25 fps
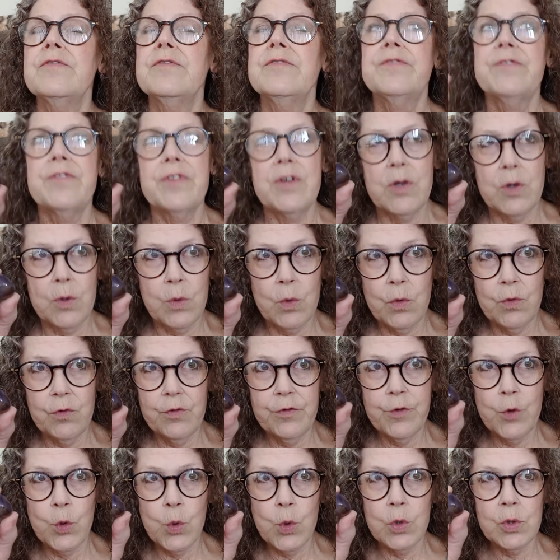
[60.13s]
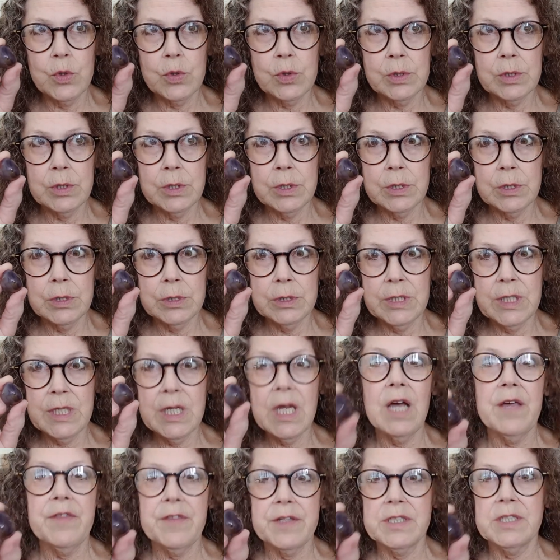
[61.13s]
for, for the
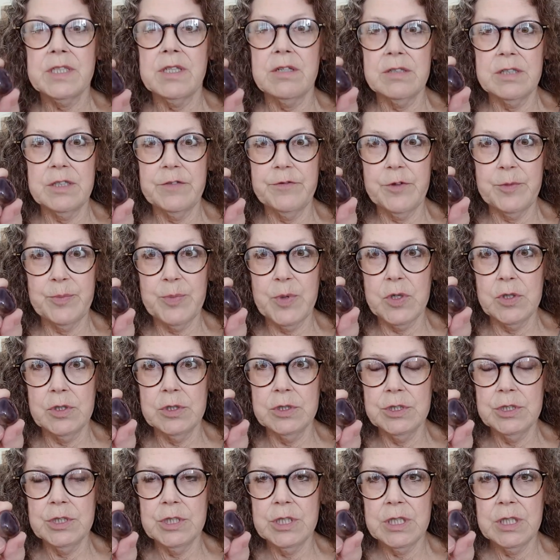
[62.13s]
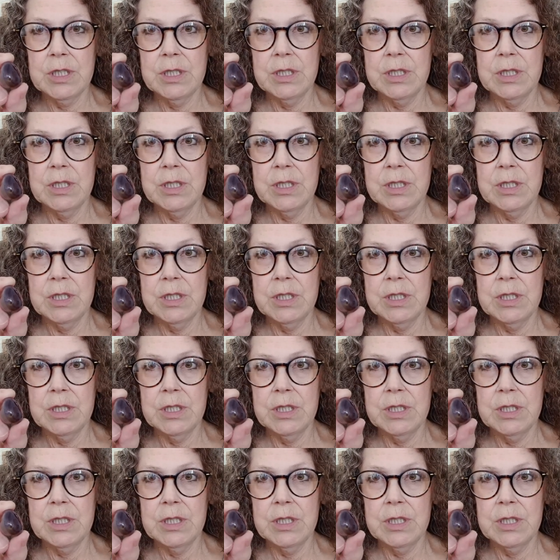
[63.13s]
other side of the pond,